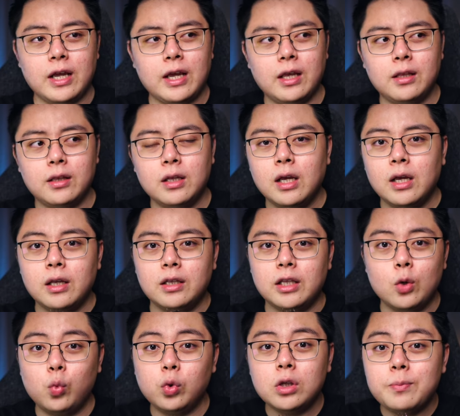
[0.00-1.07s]
and
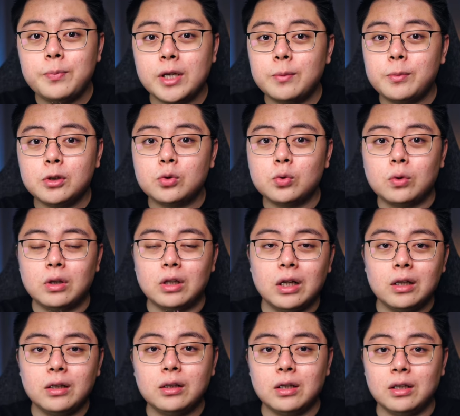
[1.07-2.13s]
they wouldn't be able to
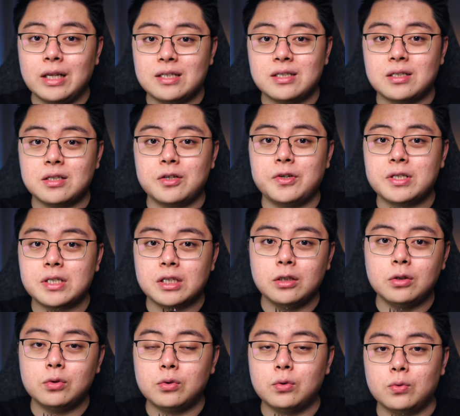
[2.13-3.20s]
learn the necessary
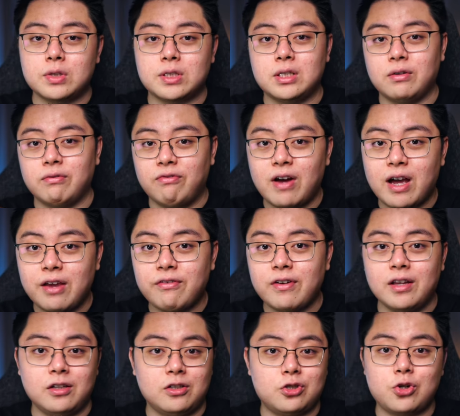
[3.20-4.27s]
skill to survive
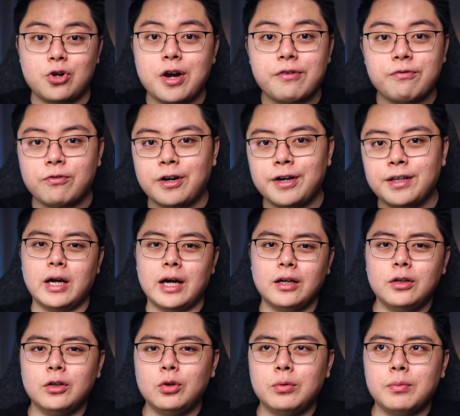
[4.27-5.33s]
and thrive, right? I
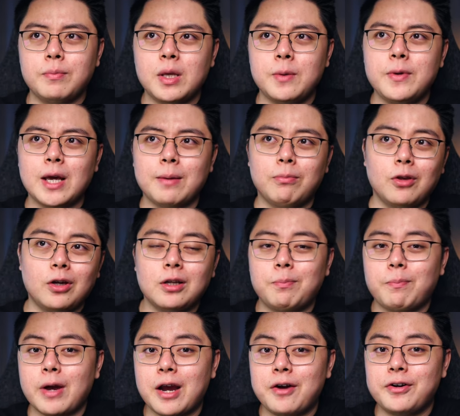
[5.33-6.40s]
don't know, maybe I'm not a
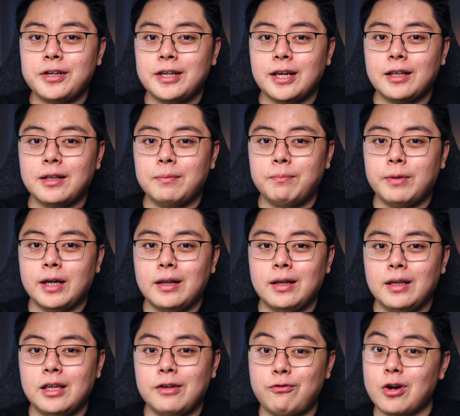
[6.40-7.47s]
parent yet, but
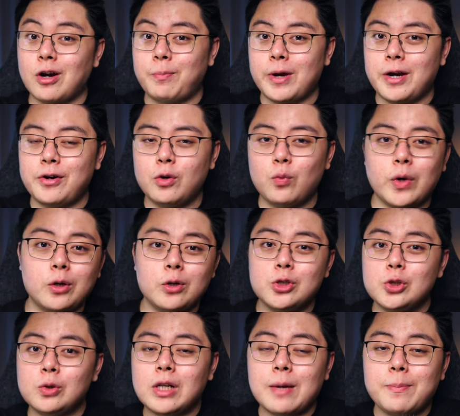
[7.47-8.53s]
if you're a parent, why
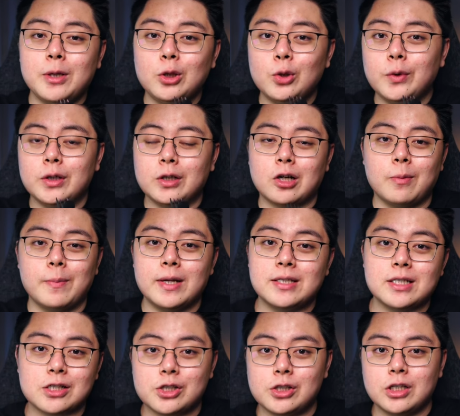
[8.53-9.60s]
don't you let me know in the comment
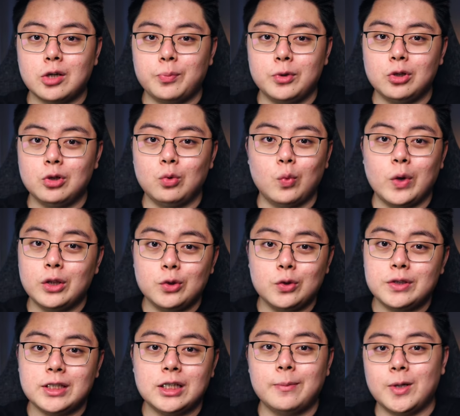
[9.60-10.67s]
section down below what do
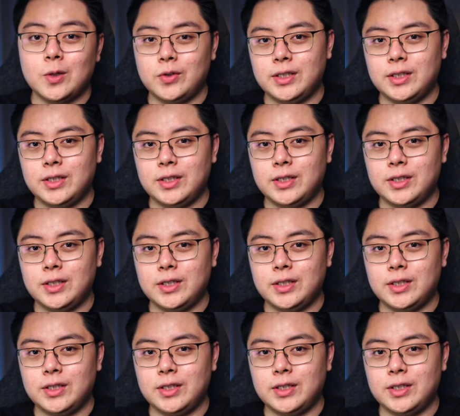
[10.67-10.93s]
you think about